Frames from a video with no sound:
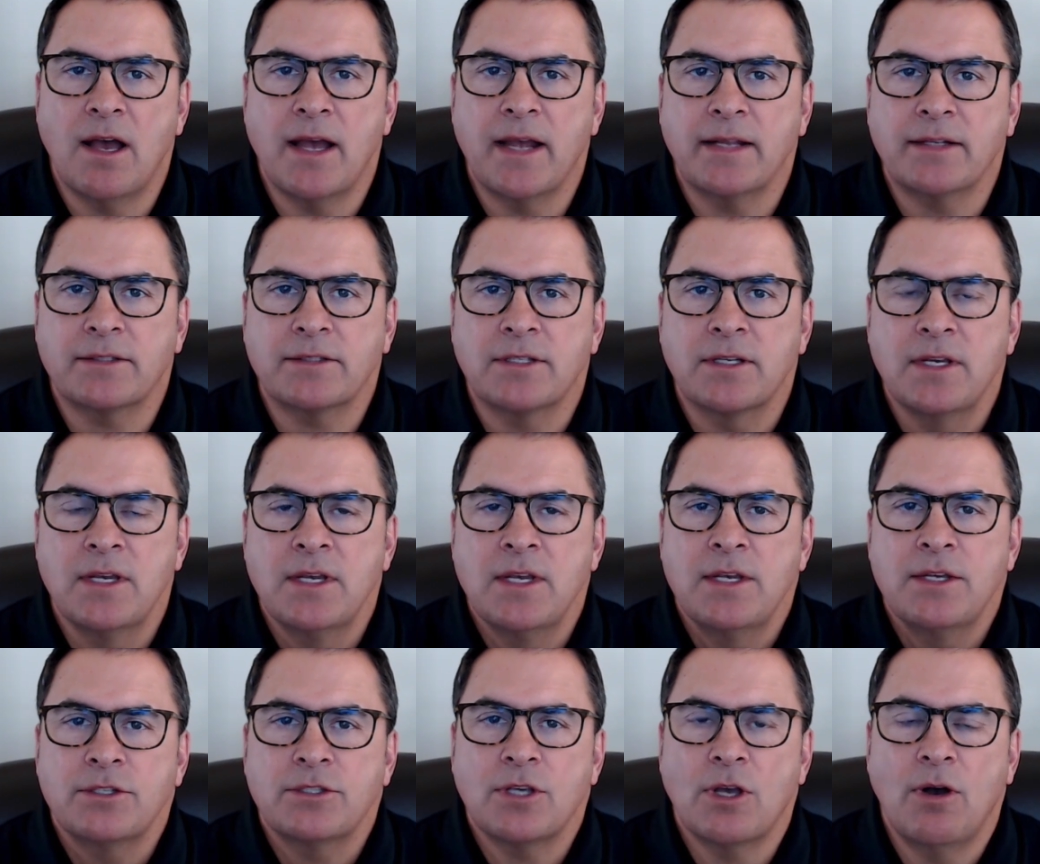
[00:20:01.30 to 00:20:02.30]
Heights.
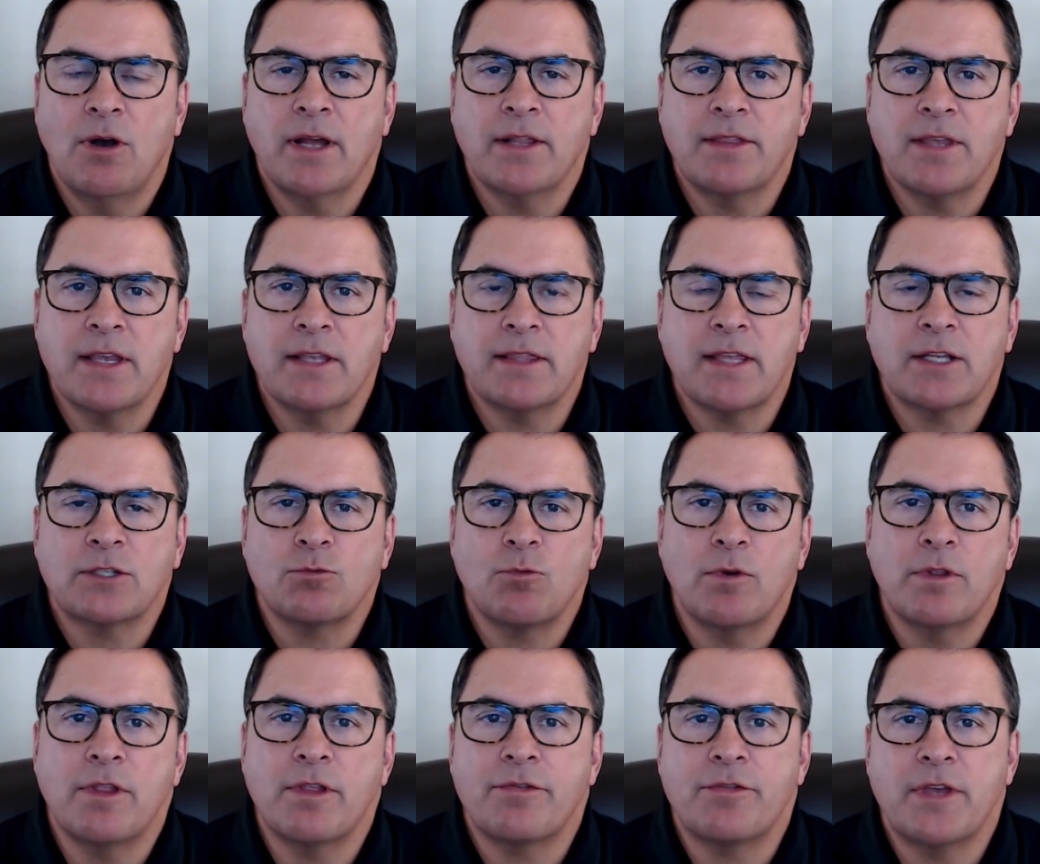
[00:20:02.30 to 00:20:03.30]
So I think that's
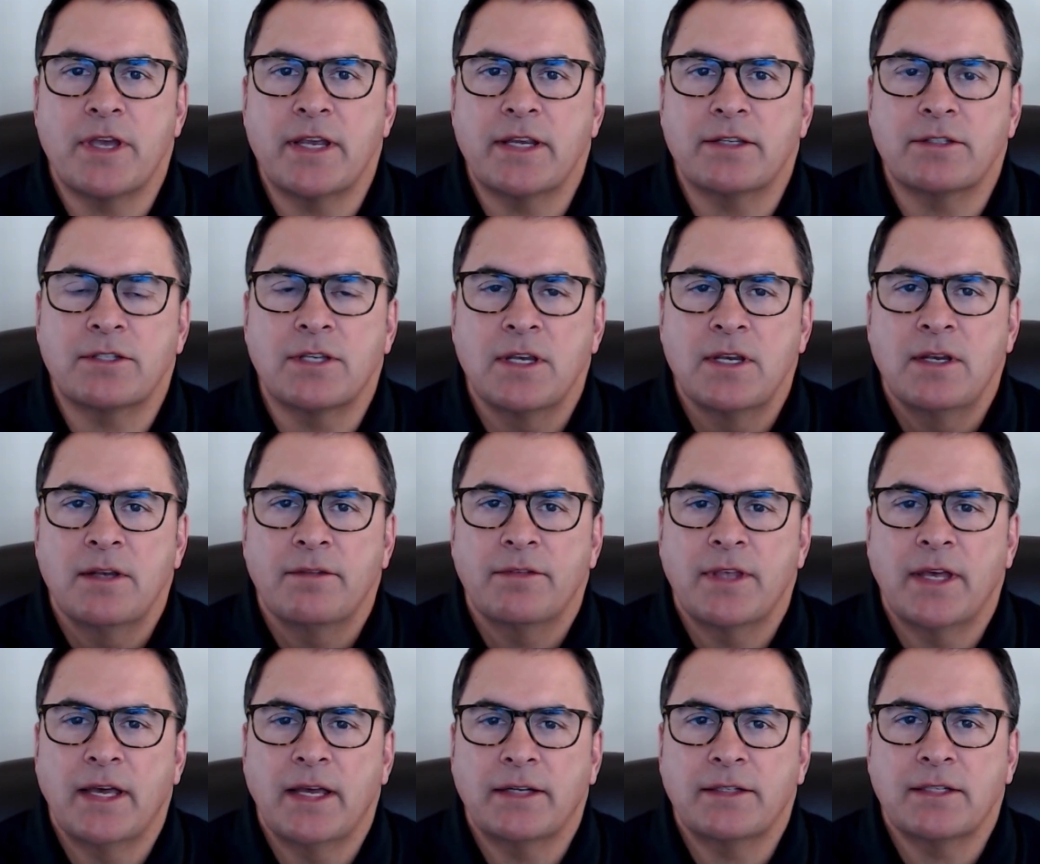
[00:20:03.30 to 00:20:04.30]
one of the things
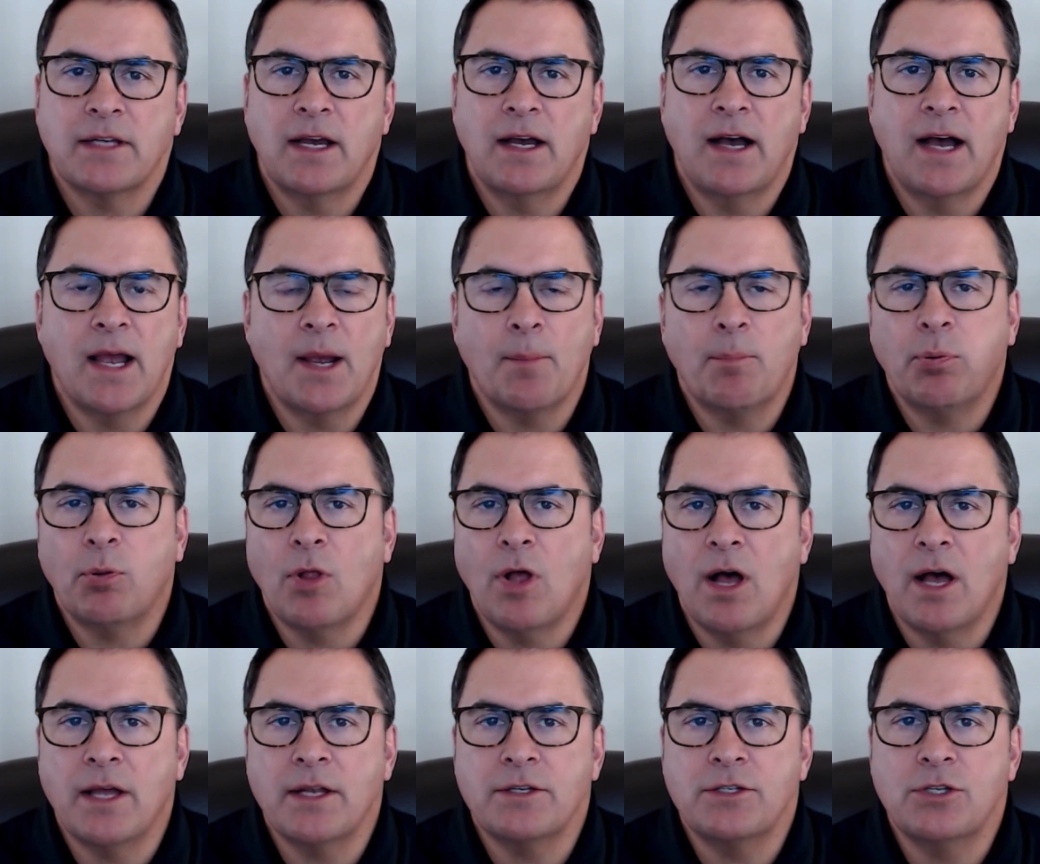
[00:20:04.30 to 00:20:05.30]
that I
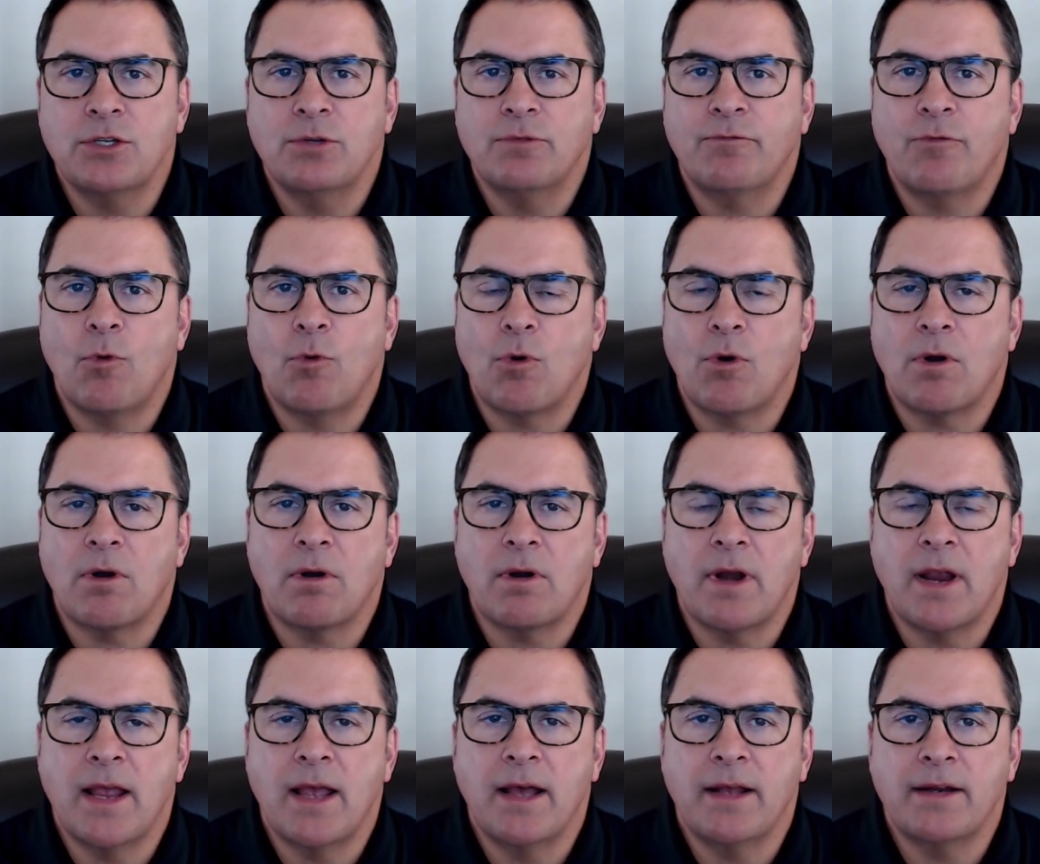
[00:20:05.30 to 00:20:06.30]
applaud you
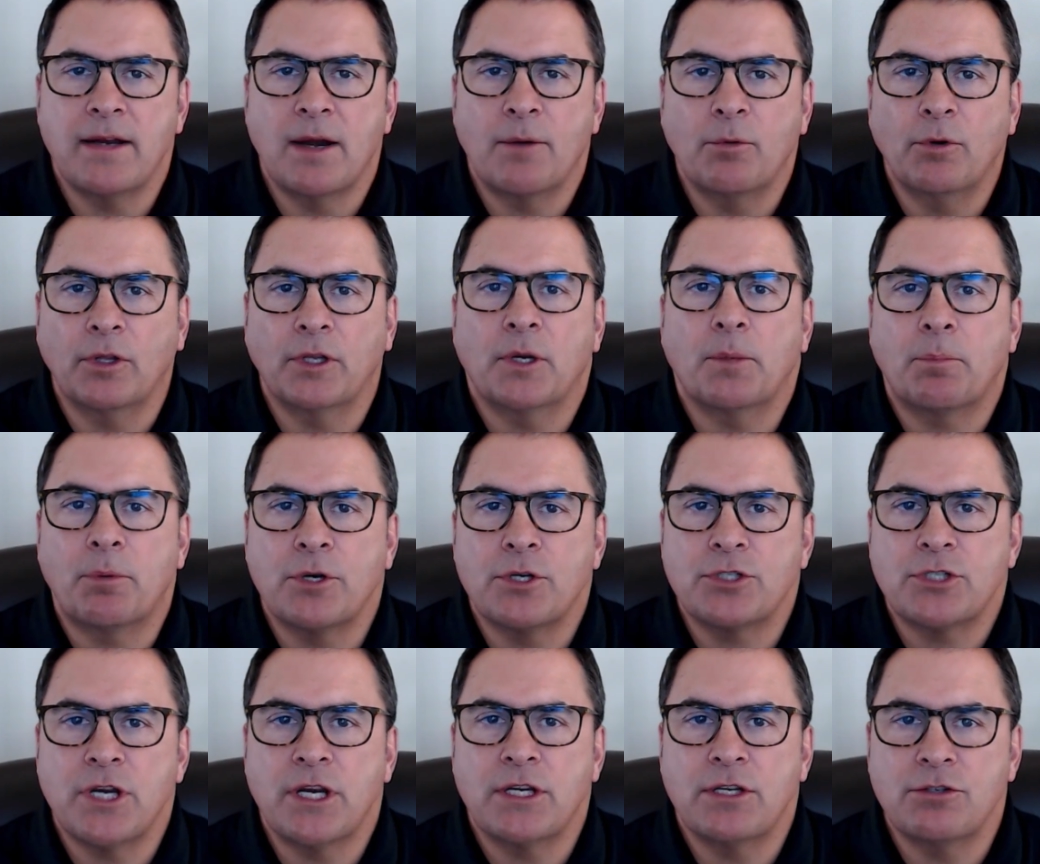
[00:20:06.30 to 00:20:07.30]
for, and I really
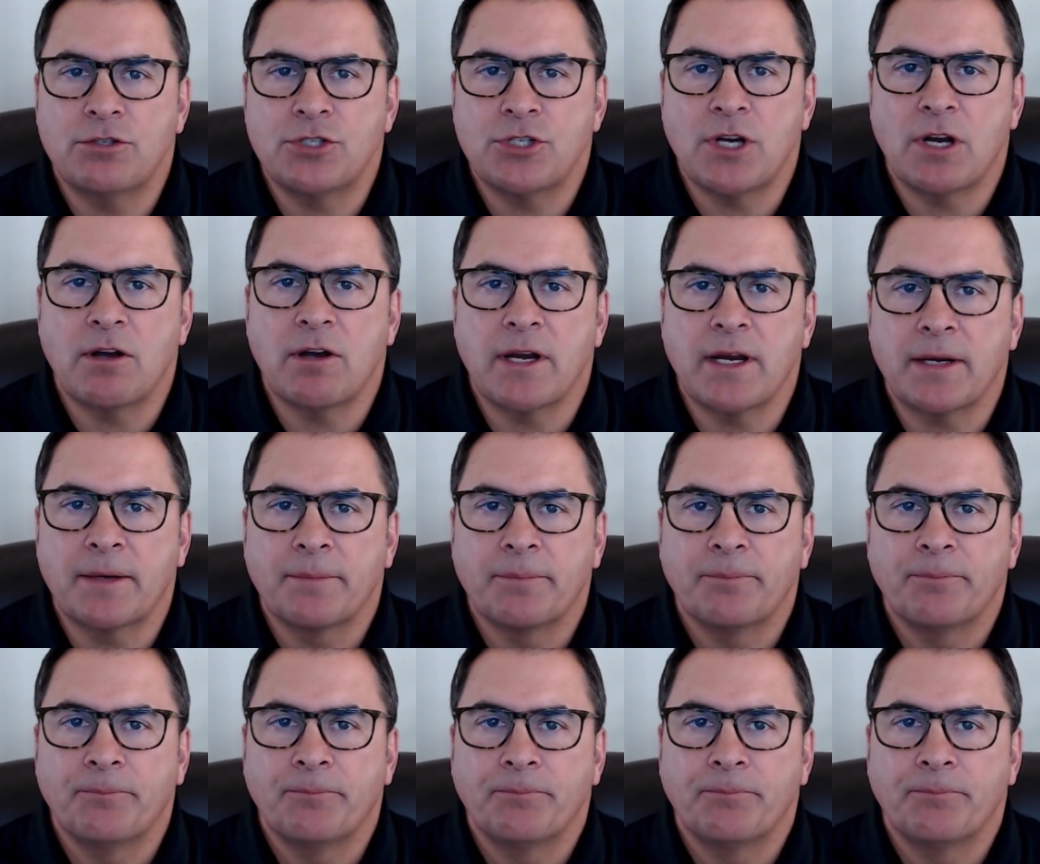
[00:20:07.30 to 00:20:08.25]
appreciate you sharing.